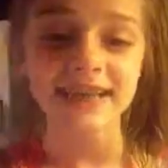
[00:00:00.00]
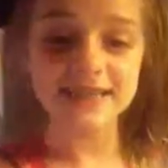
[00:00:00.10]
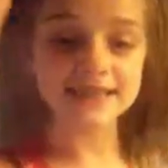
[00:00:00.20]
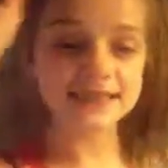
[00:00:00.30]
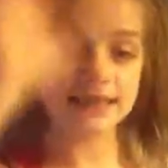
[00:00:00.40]

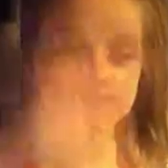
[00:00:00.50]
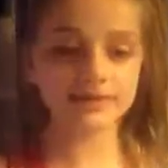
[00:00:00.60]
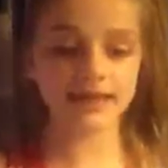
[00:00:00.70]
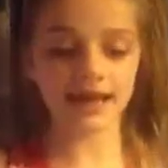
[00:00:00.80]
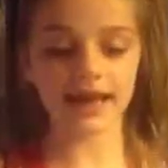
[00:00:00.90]
This time
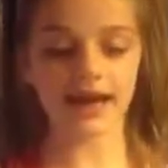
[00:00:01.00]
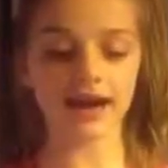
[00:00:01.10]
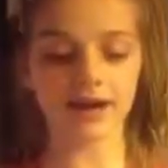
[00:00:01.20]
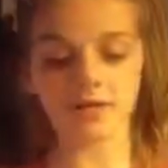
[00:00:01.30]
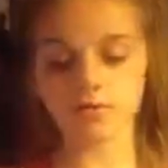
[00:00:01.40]
today,
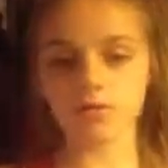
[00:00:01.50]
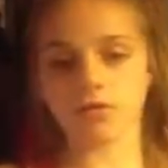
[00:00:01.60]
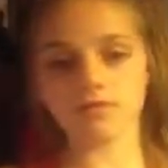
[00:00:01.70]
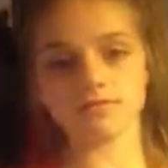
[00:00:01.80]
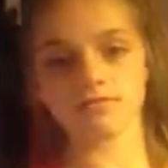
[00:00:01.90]

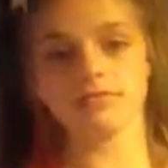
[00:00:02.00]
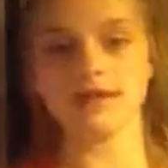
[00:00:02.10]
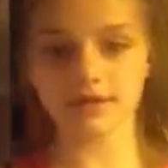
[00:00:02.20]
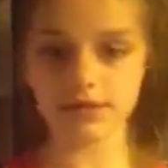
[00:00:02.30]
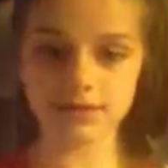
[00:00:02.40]
well,
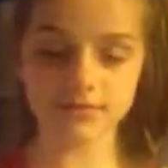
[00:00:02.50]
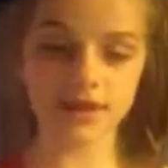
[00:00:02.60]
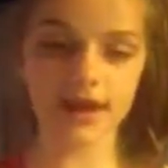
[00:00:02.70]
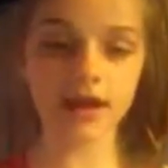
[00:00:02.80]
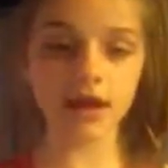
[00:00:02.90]
not this time
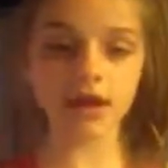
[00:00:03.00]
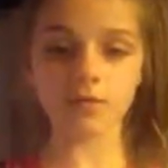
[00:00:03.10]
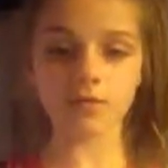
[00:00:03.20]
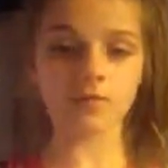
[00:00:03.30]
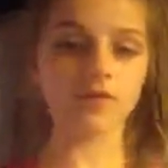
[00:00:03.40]
today,
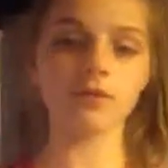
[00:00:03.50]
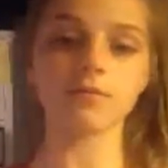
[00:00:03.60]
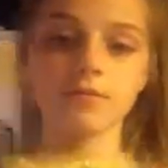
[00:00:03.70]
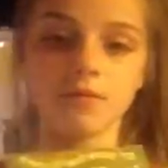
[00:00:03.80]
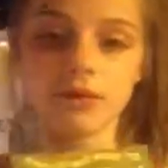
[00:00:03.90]

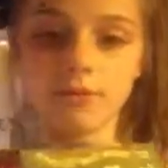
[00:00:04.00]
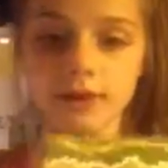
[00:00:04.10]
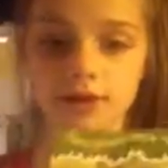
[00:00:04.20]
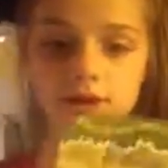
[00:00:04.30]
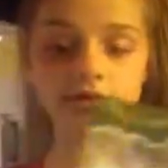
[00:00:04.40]
from one of my
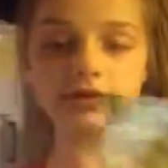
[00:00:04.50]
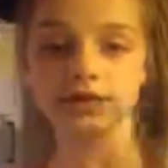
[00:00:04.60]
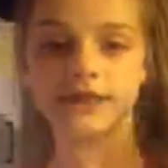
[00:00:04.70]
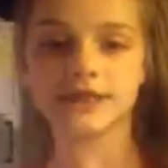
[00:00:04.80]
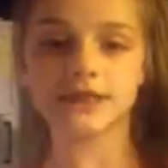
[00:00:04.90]
new
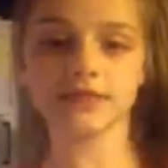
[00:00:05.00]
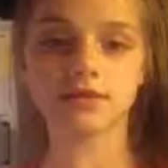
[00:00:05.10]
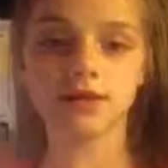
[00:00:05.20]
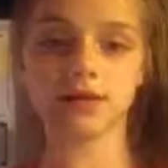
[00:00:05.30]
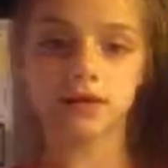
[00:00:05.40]
series
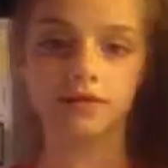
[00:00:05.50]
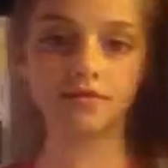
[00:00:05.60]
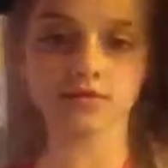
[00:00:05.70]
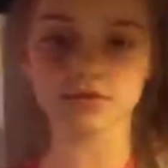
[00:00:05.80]
of